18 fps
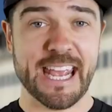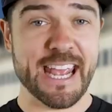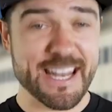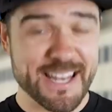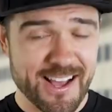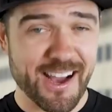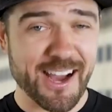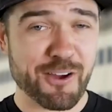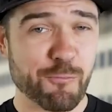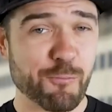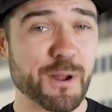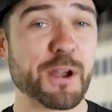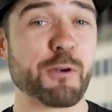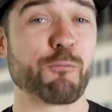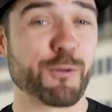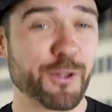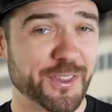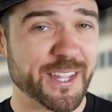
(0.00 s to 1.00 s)
and not what it
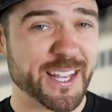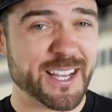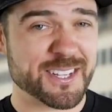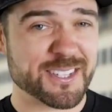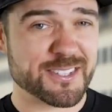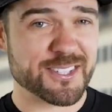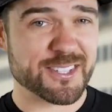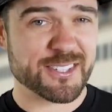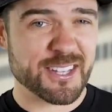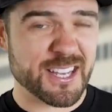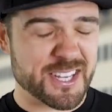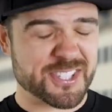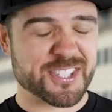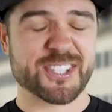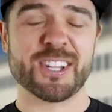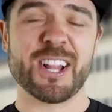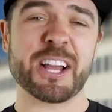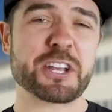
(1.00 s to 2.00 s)
really is. A
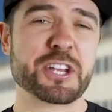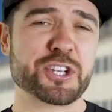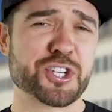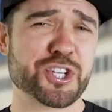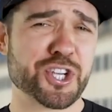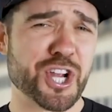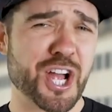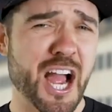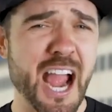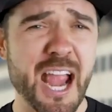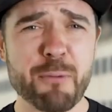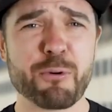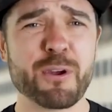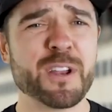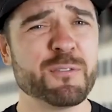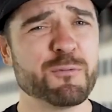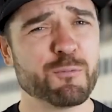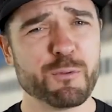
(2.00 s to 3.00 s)
sluggish
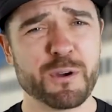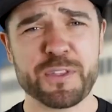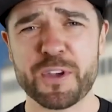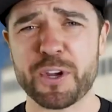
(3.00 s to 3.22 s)
hybrid with